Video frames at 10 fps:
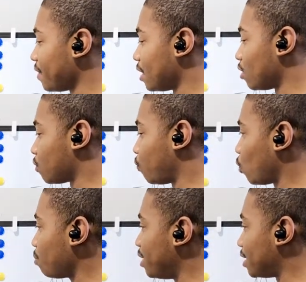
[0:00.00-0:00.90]
there's
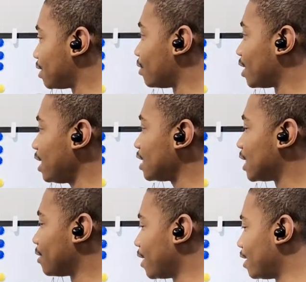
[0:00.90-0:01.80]
4 pieces on the king
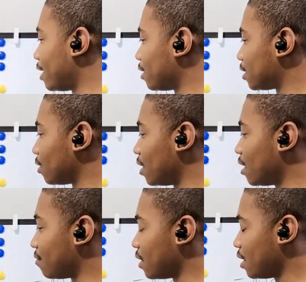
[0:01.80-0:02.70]
side right now. So if